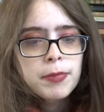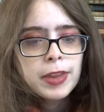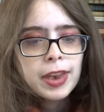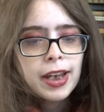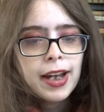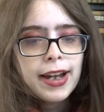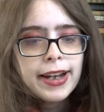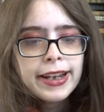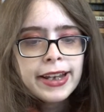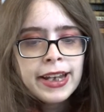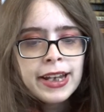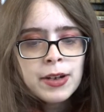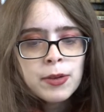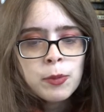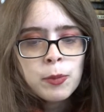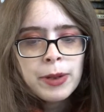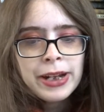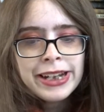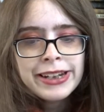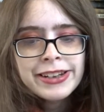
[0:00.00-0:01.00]
I can't
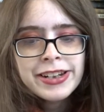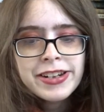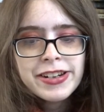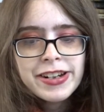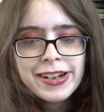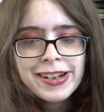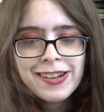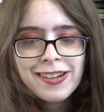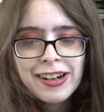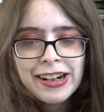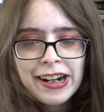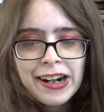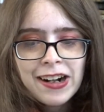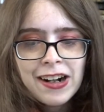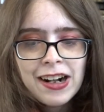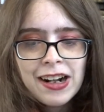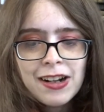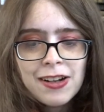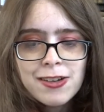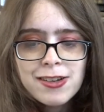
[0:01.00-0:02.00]
wait to decorate our
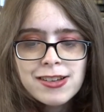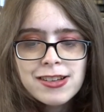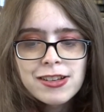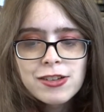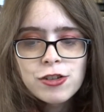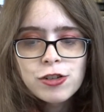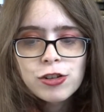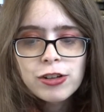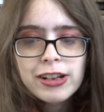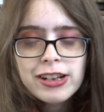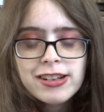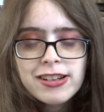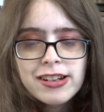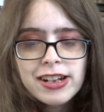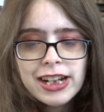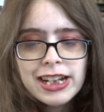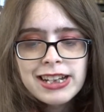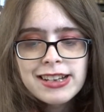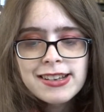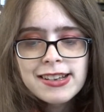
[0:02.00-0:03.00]
house and tree
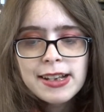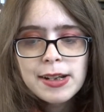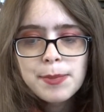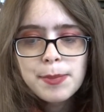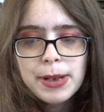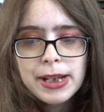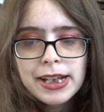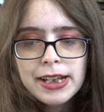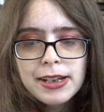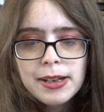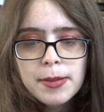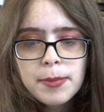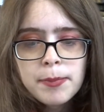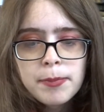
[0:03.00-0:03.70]
tonight, said Ben.